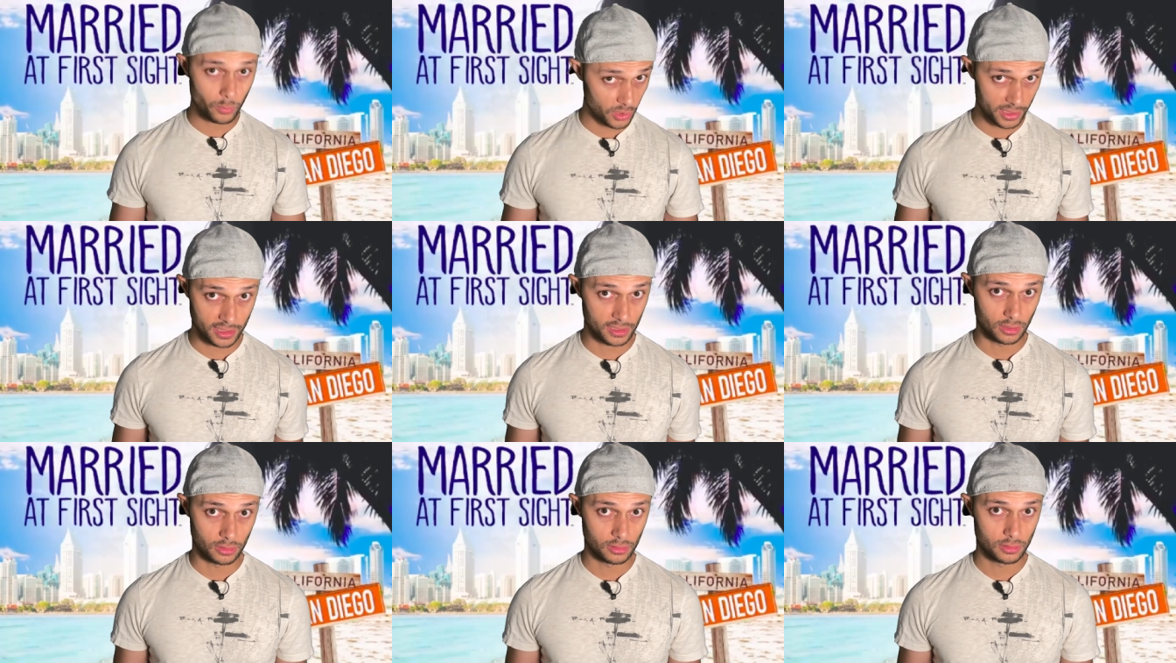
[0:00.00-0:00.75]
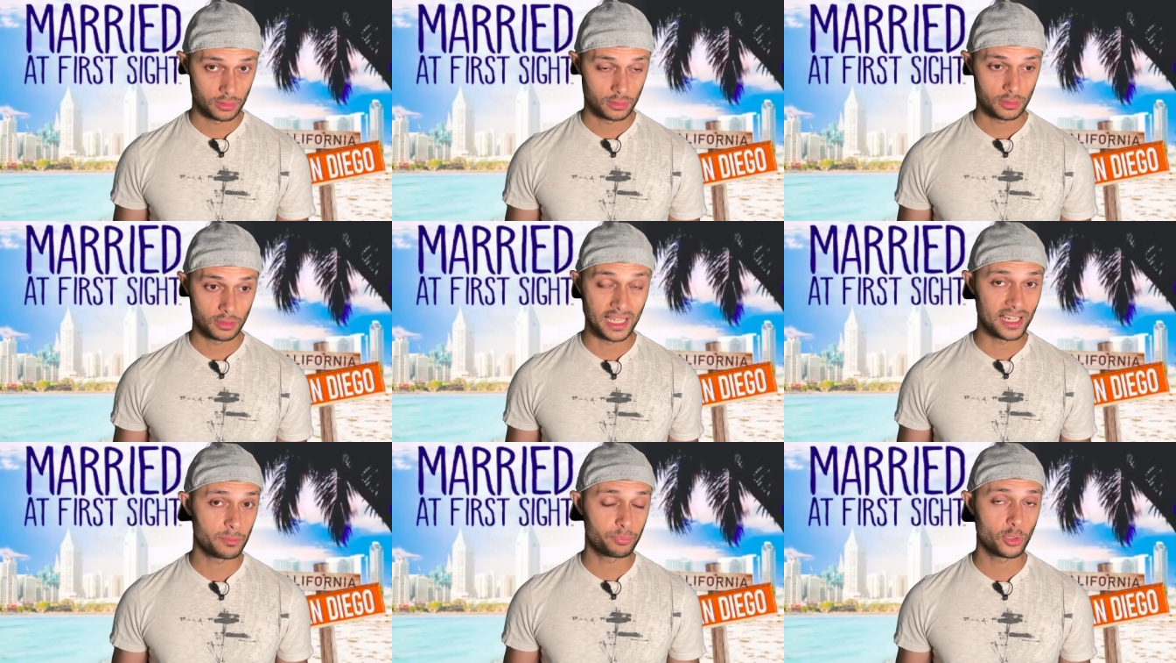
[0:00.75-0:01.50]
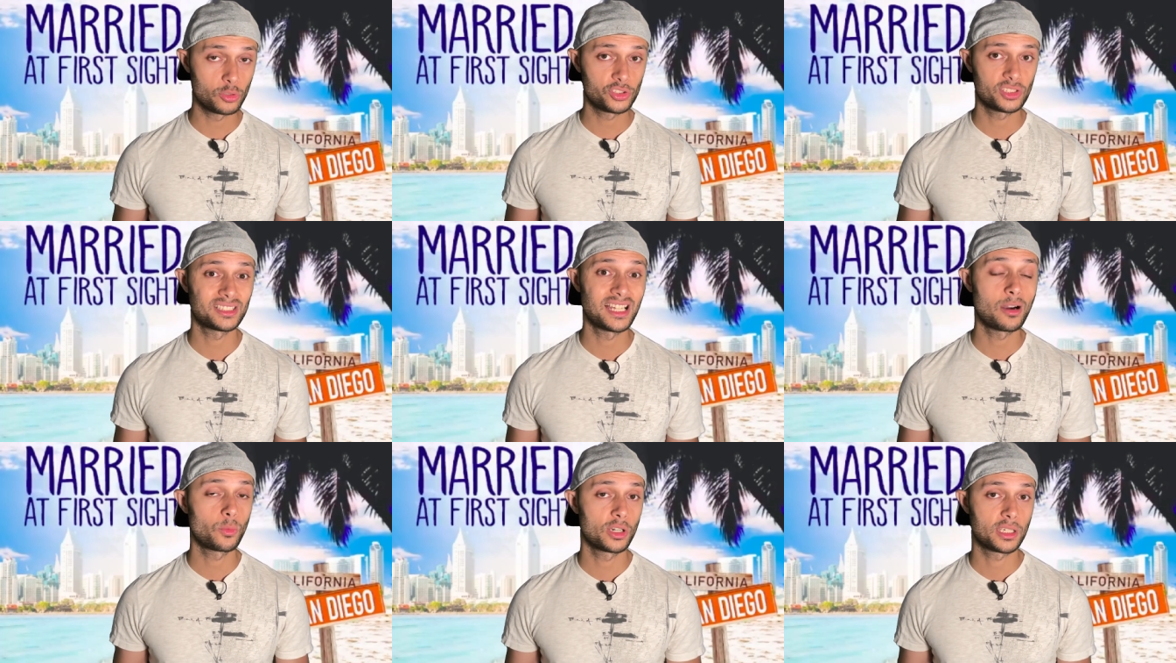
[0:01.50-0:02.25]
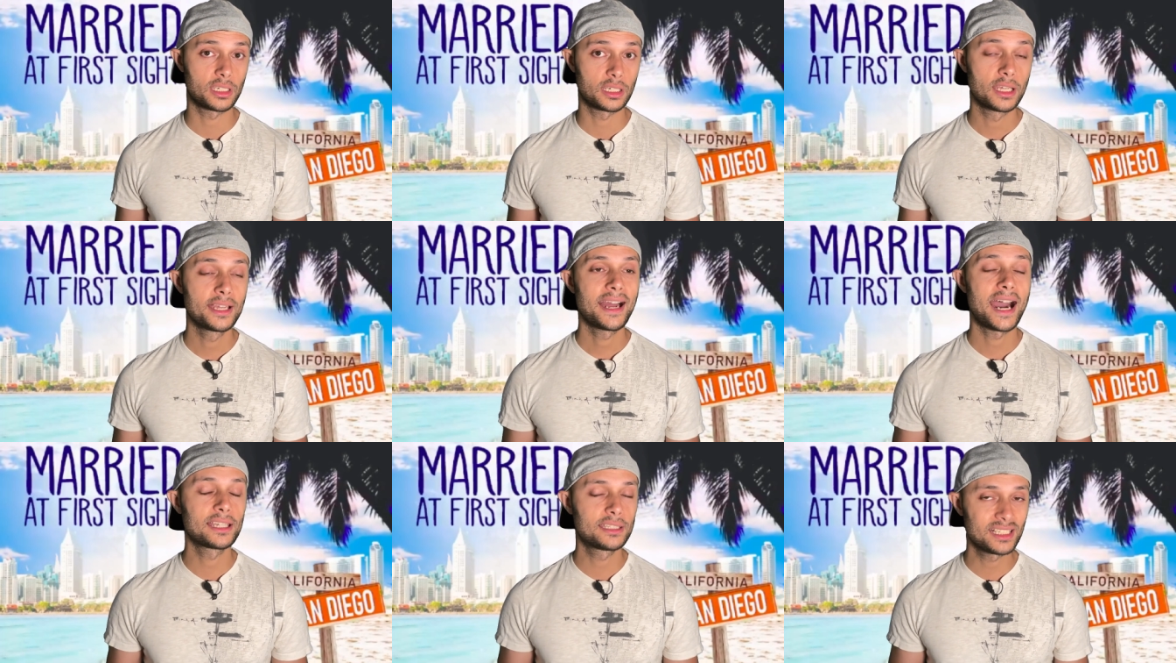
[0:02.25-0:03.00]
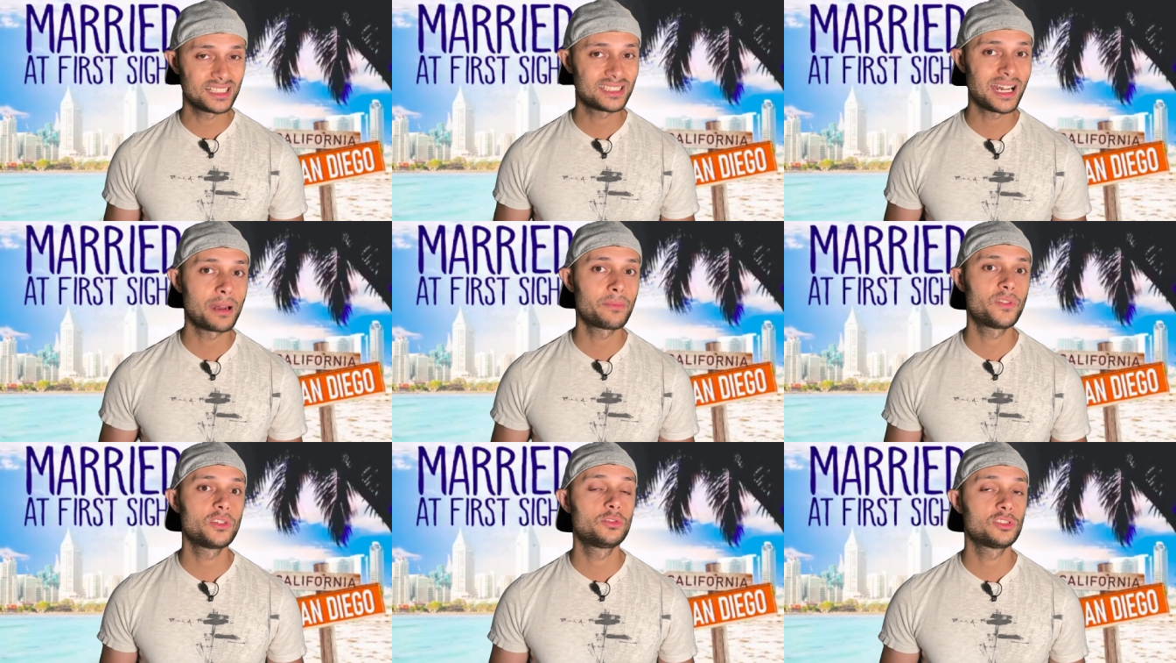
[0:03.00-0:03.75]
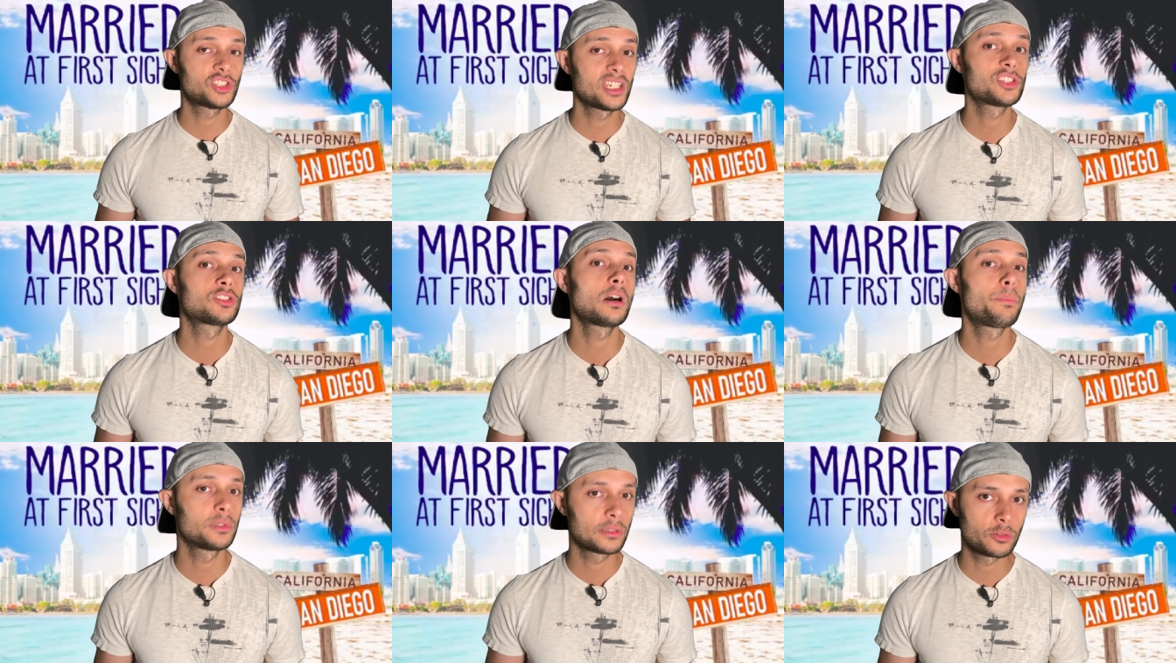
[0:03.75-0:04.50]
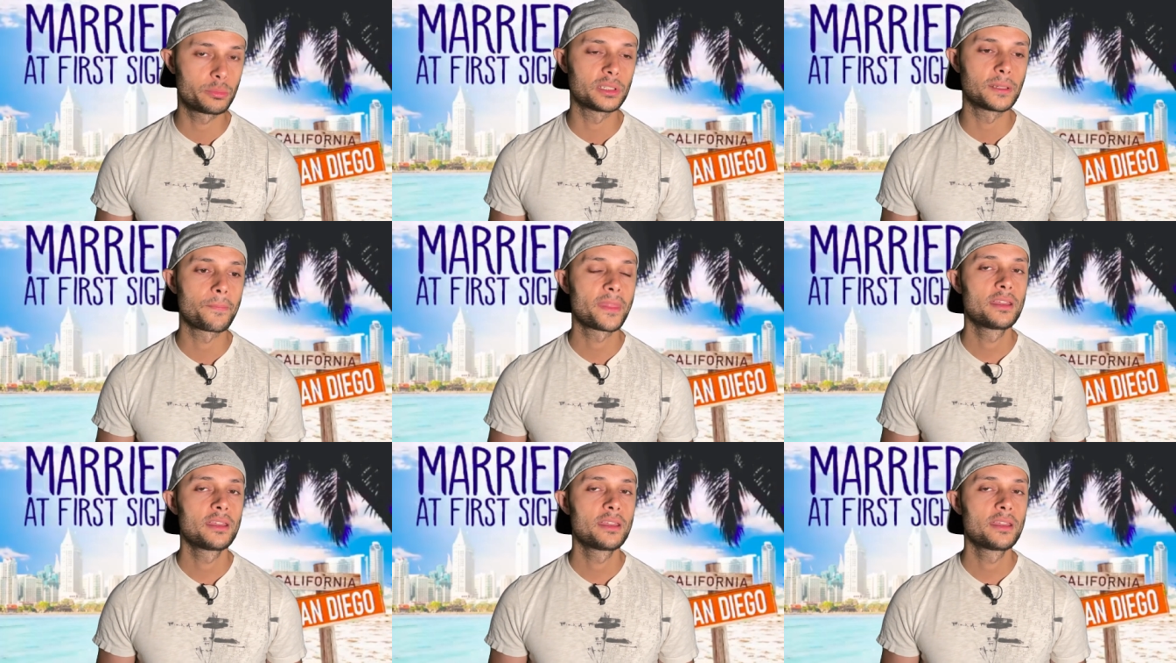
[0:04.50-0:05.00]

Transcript: working. That approach is not working. I think it's time for you to change it up a little bit.